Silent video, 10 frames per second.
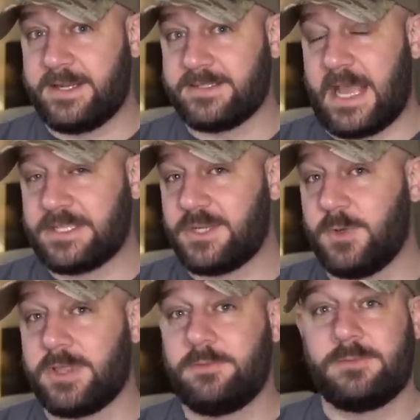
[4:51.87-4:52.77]
disaster
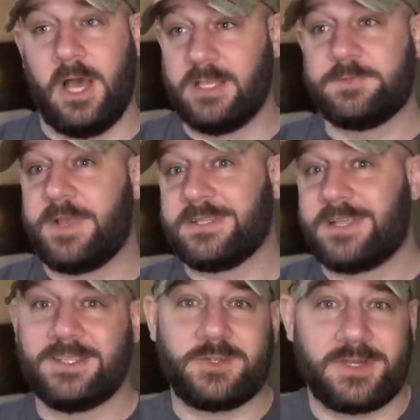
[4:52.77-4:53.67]
with guns because
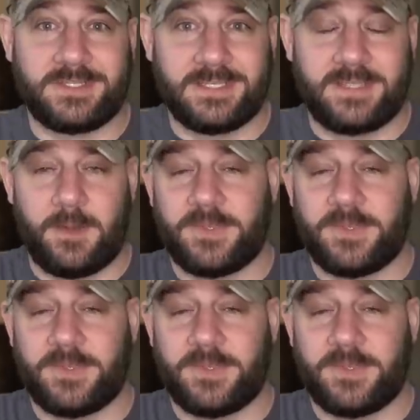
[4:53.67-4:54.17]
guns don't exist there,